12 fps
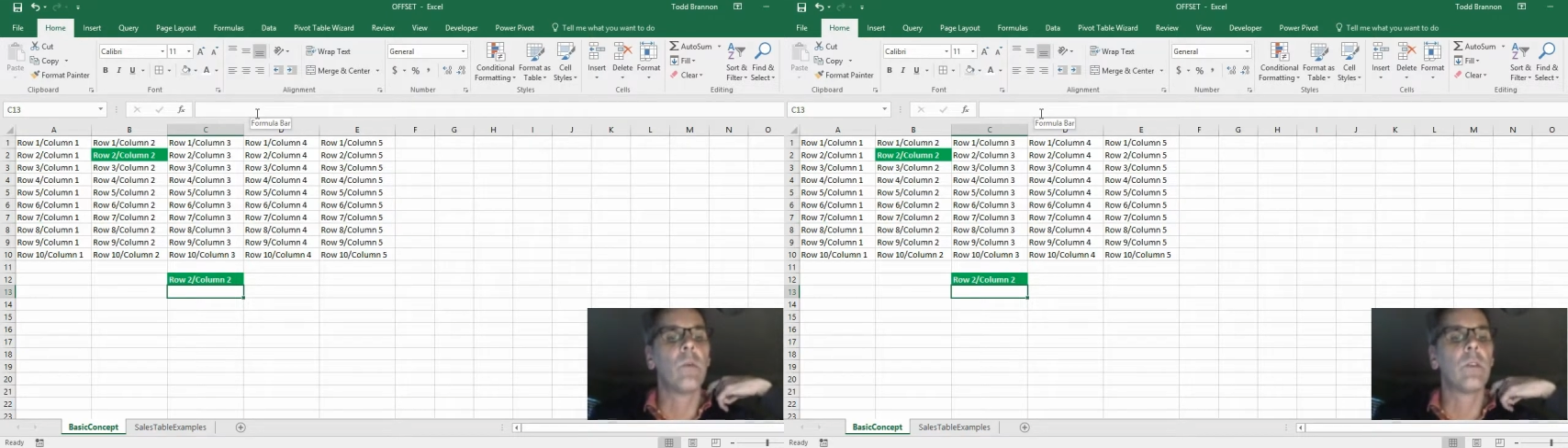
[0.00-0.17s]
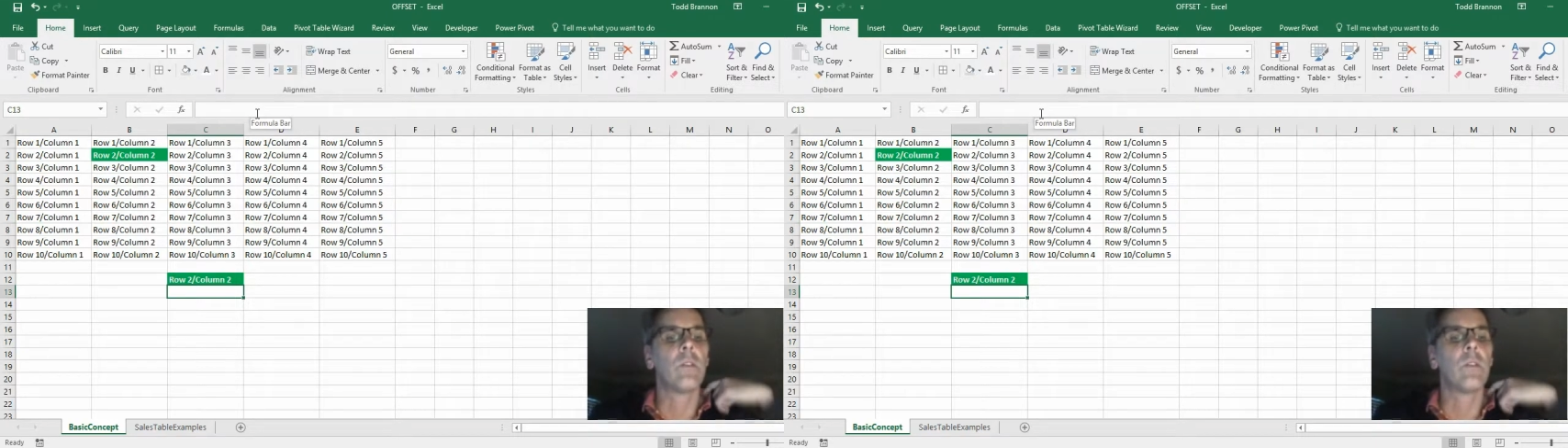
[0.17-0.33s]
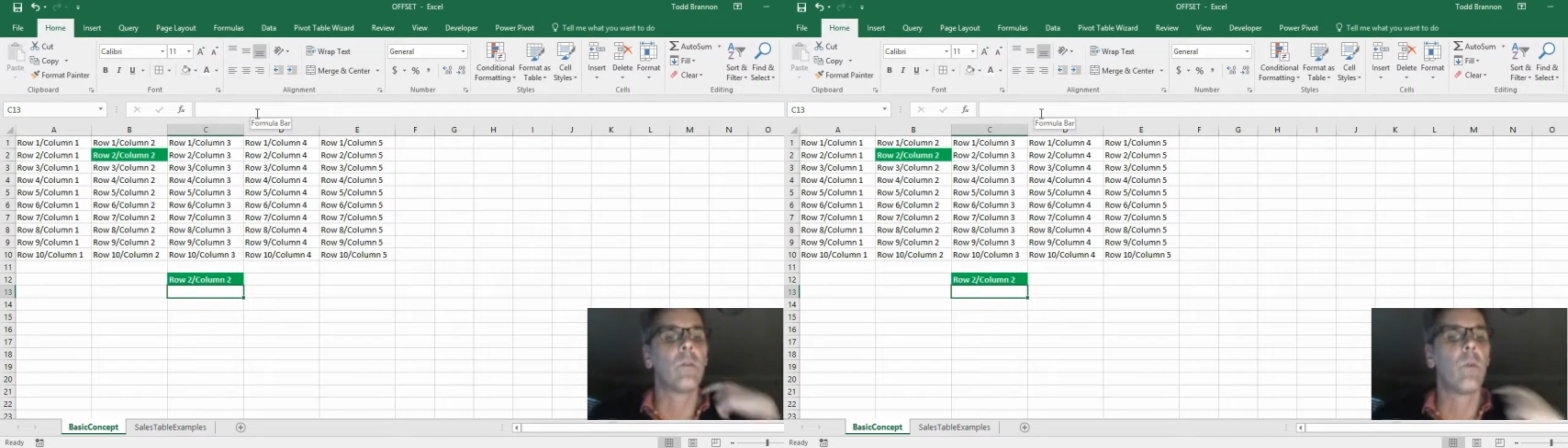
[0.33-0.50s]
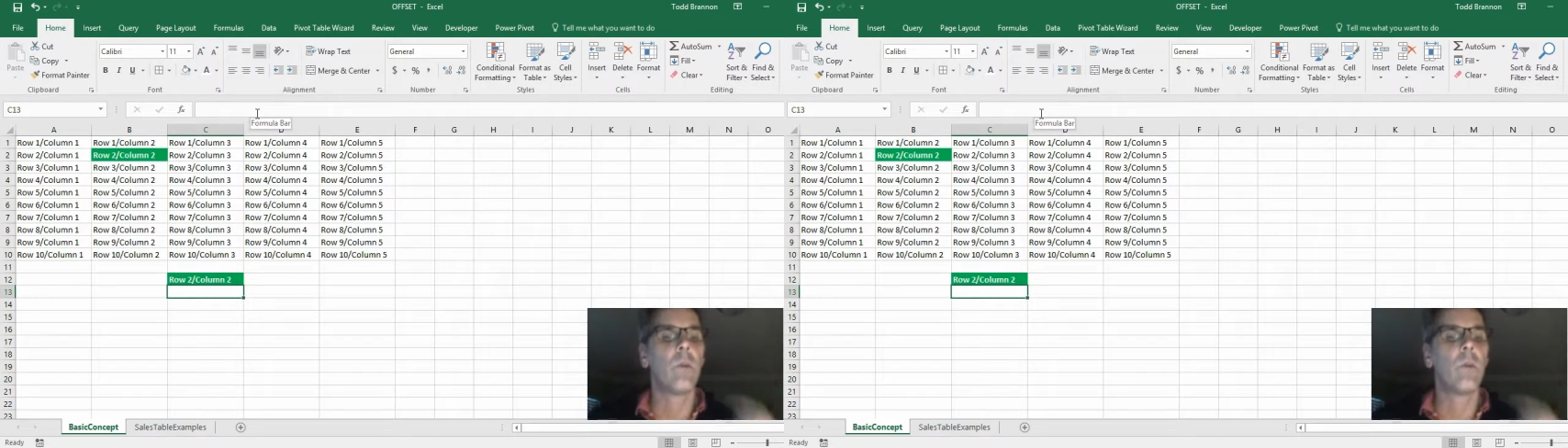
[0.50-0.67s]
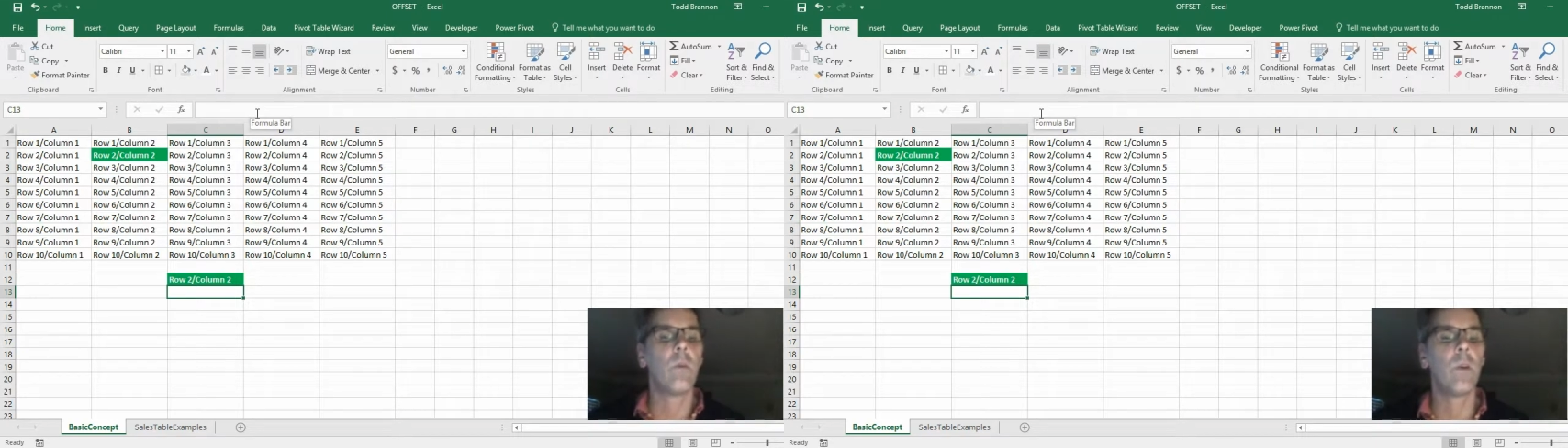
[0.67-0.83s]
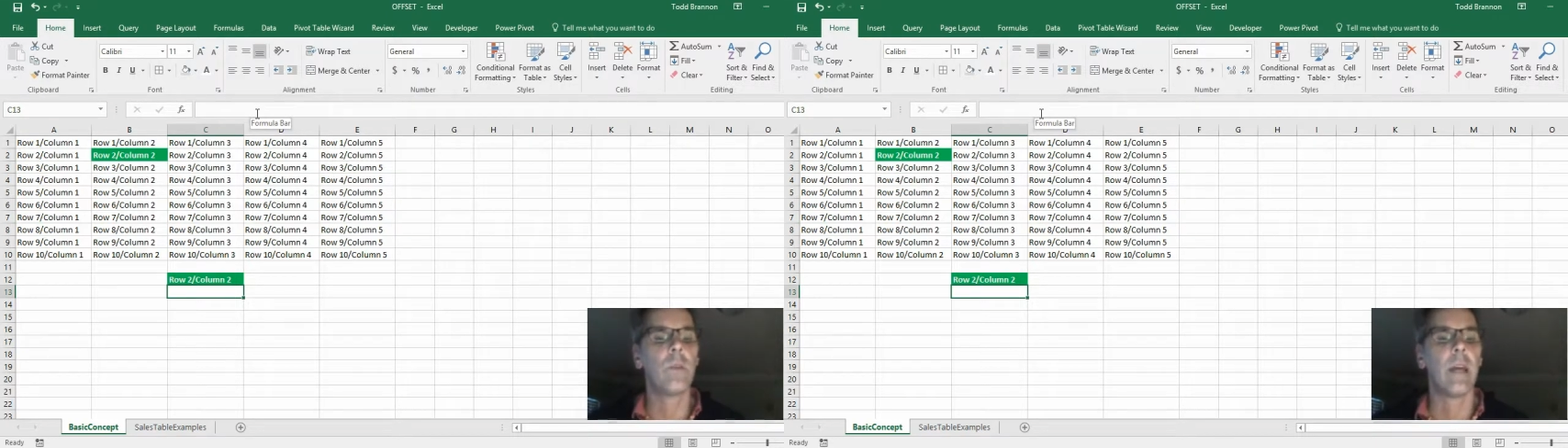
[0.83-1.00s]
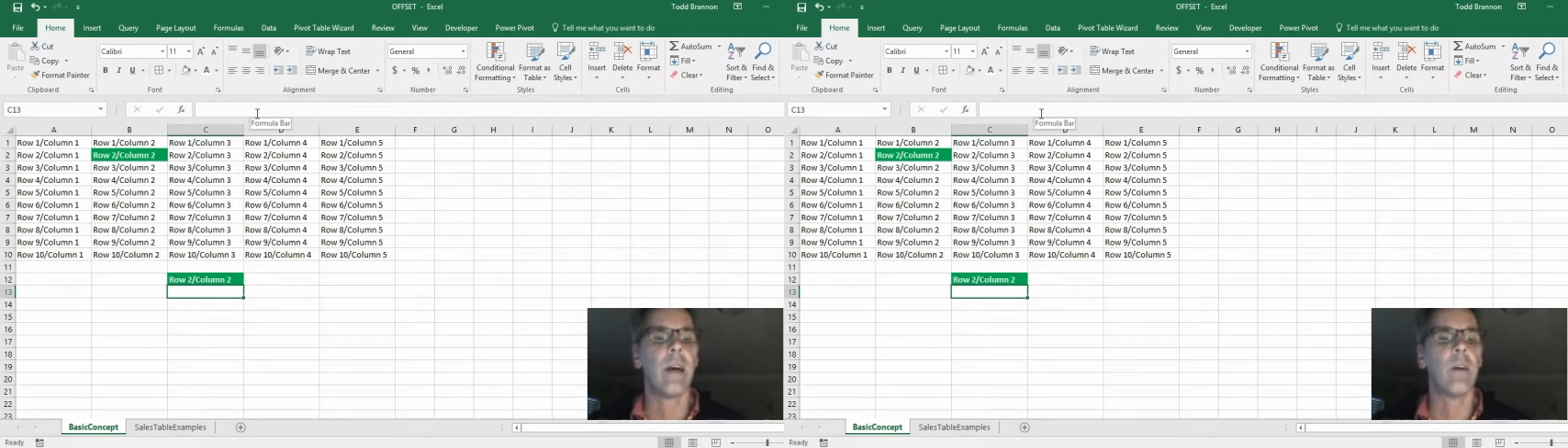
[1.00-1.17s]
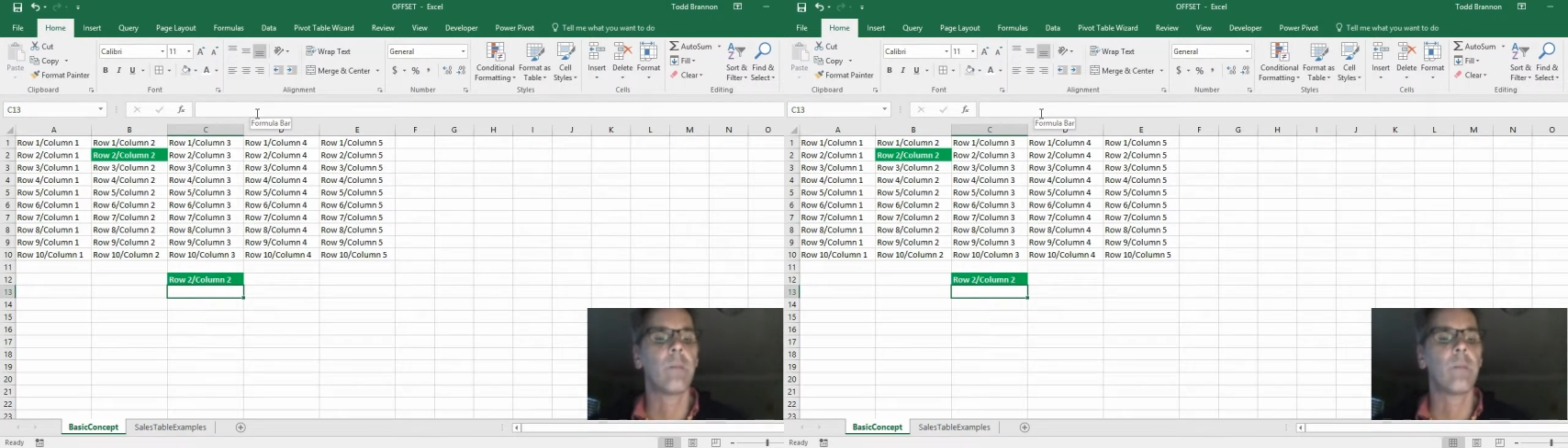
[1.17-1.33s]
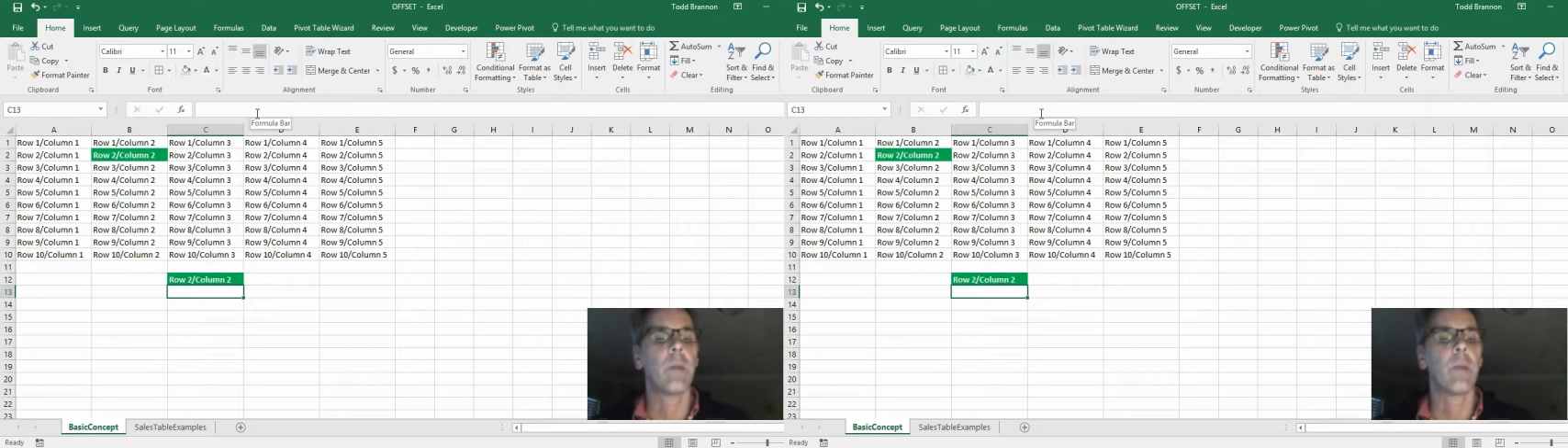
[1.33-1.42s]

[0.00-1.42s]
which is one row down